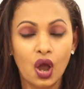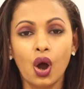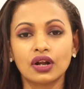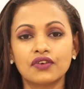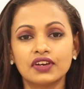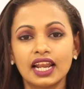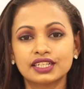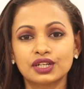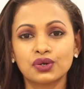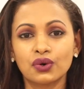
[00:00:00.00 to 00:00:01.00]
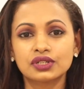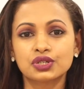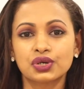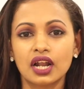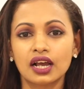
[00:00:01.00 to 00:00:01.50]
On a related note,
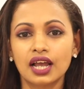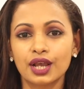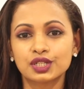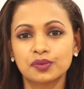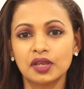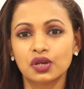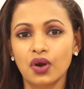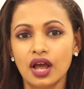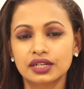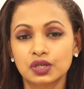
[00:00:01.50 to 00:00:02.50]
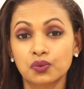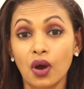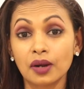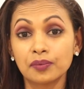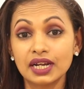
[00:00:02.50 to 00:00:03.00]
Sri Lanka is to be granted
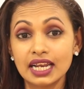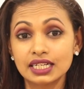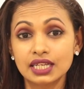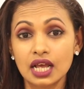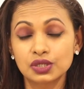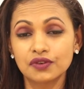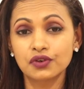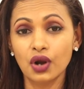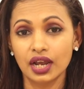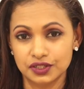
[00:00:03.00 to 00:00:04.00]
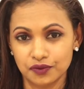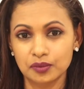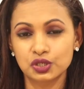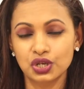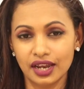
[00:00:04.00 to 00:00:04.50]
1 million tons of rice from
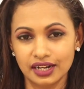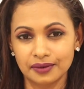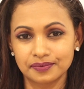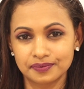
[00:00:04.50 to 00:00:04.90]
China.